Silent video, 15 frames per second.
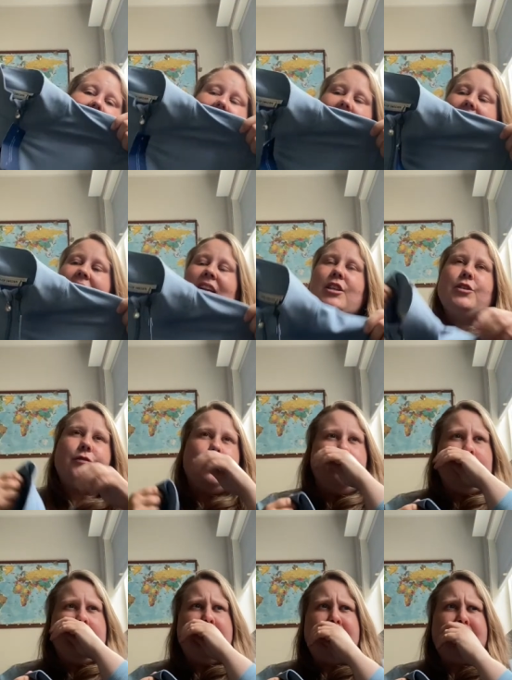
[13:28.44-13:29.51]
And it's
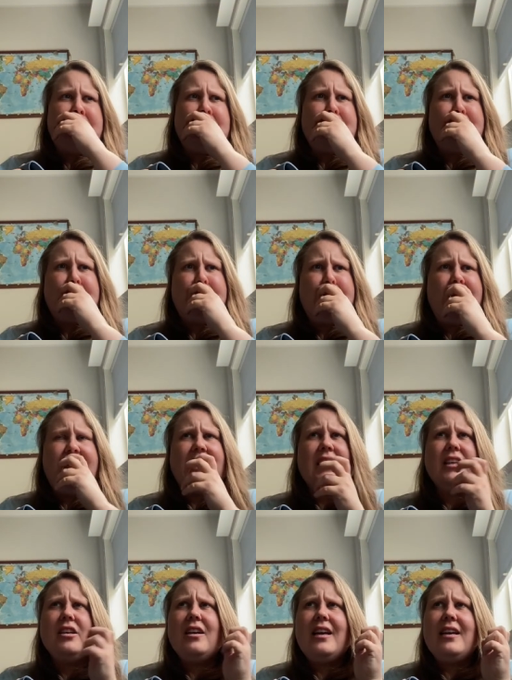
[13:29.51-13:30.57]
from the spring
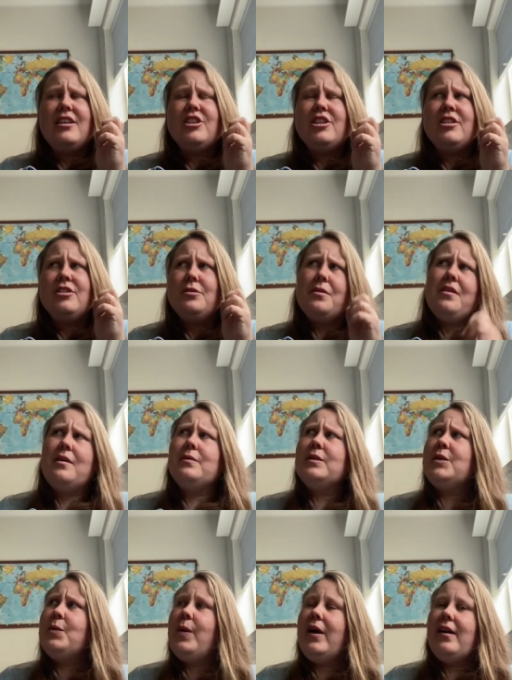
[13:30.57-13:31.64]
collection
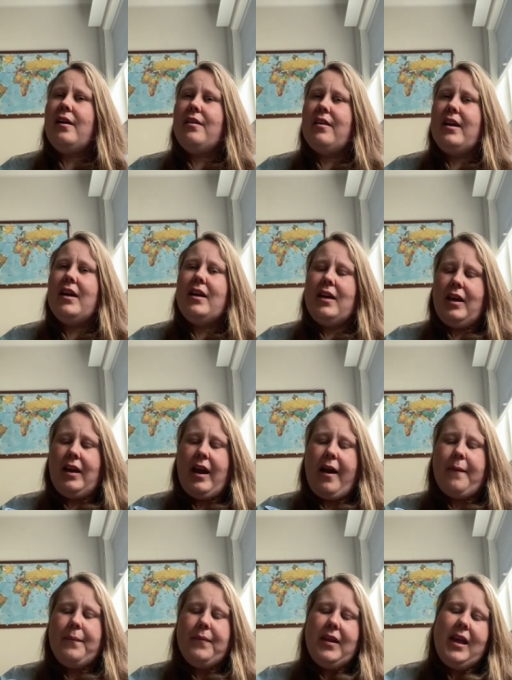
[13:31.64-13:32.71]
2001, I think. Yeah.
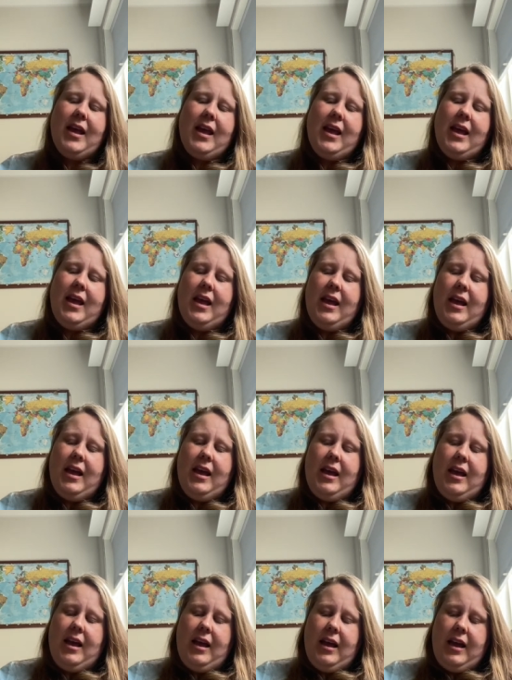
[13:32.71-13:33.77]

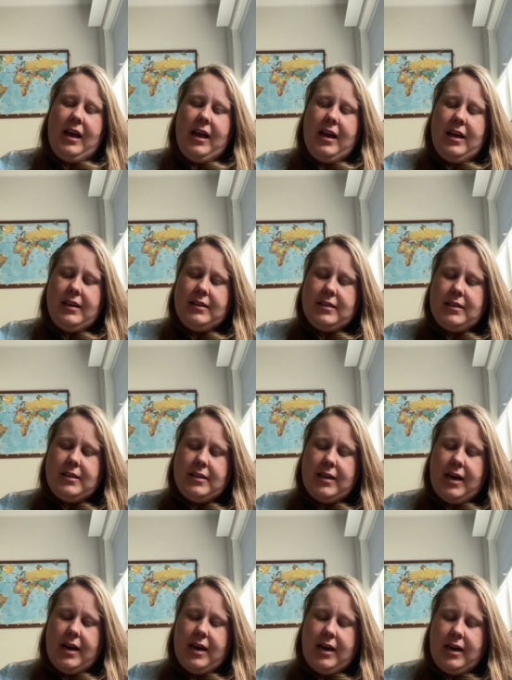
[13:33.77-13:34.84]
It's
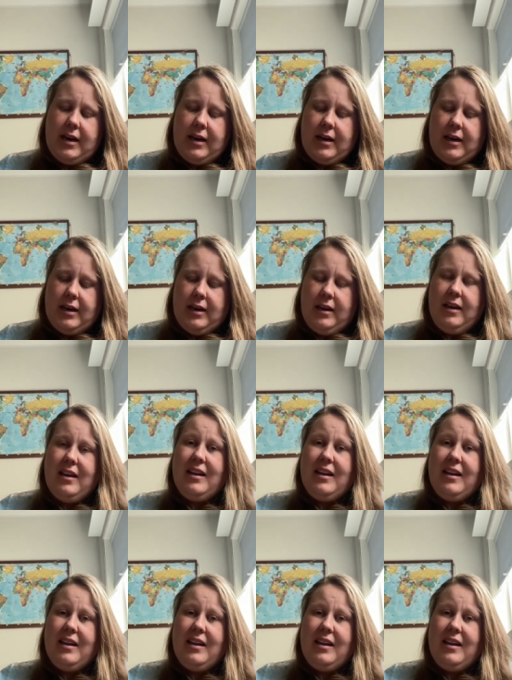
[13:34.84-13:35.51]
very,